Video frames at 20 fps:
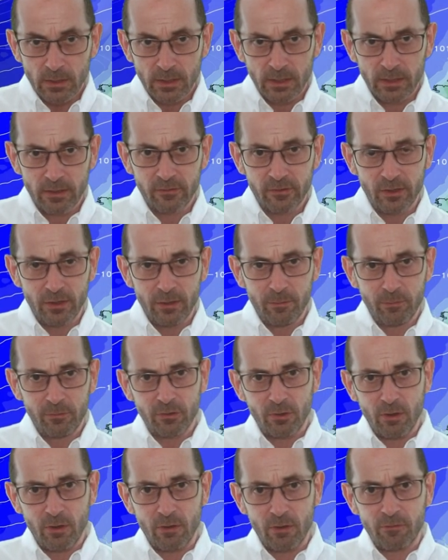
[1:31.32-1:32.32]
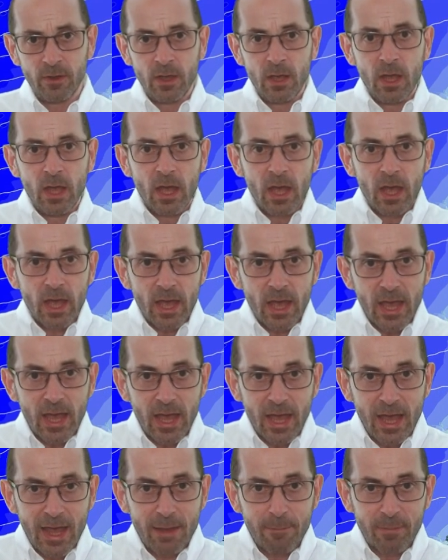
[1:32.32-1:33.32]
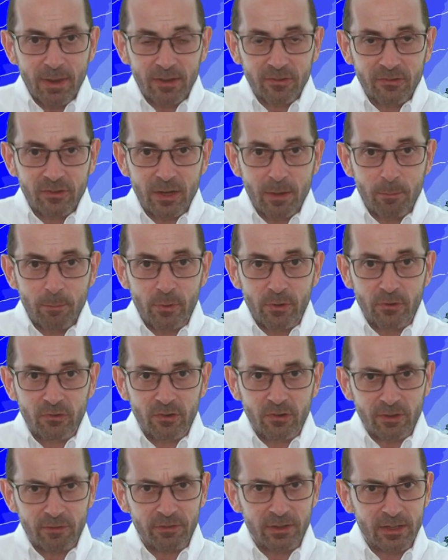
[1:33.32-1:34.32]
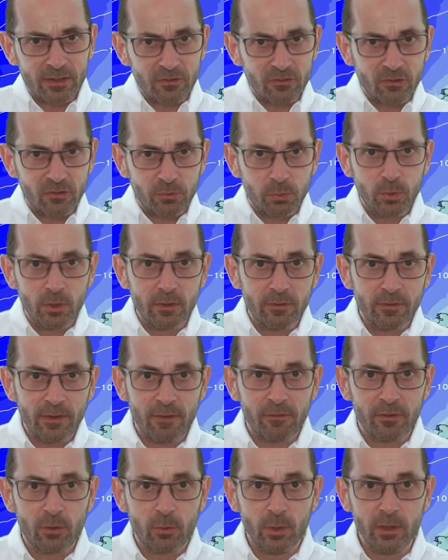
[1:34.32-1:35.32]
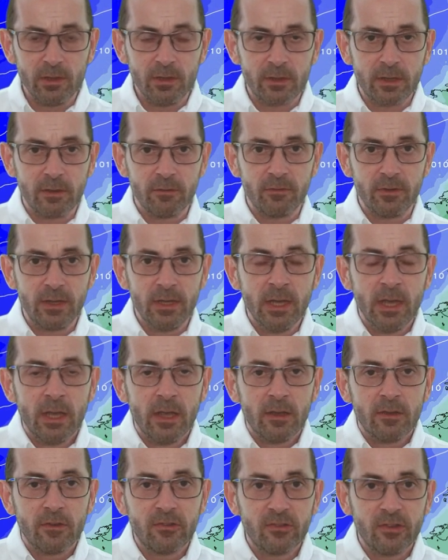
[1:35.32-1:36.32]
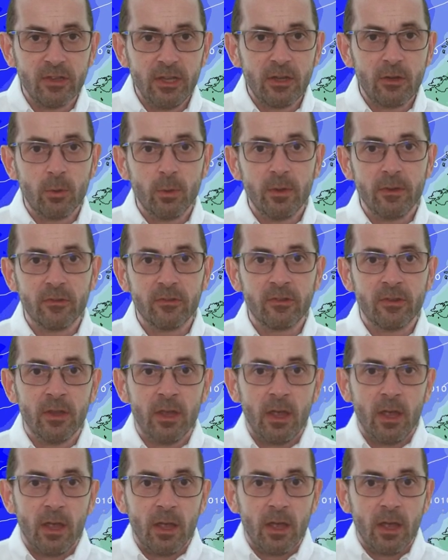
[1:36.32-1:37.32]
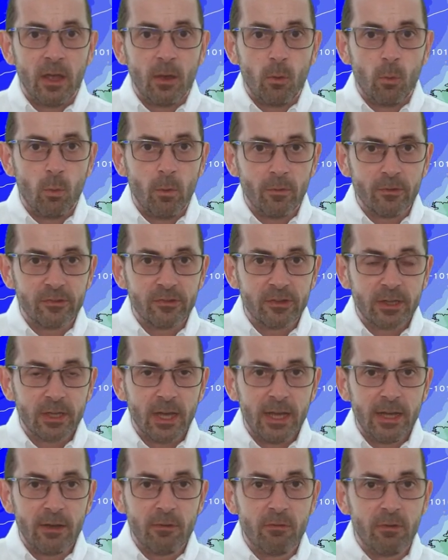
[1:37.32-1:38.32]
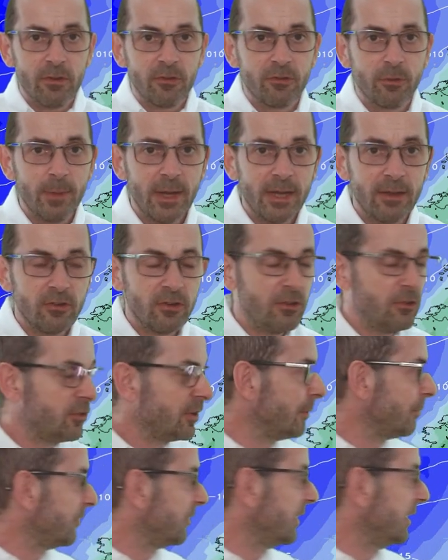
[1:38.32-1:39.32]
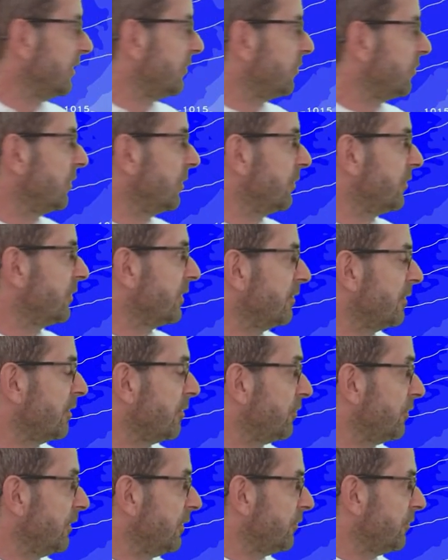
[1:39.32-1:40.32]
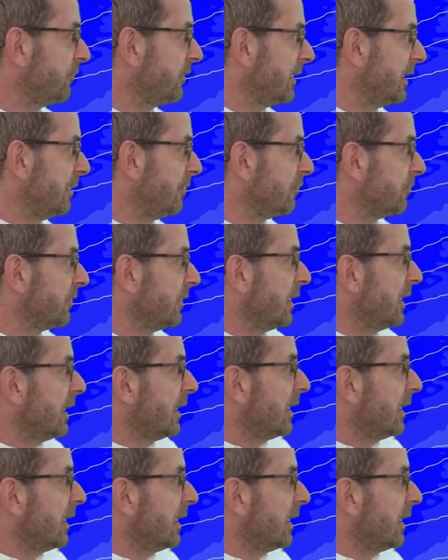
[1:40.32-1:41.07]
In terms of air mass temperatures, I think it's just worth having a quick look at the sequence. Once again, it runs from 18 GMT Tuesday the 15th.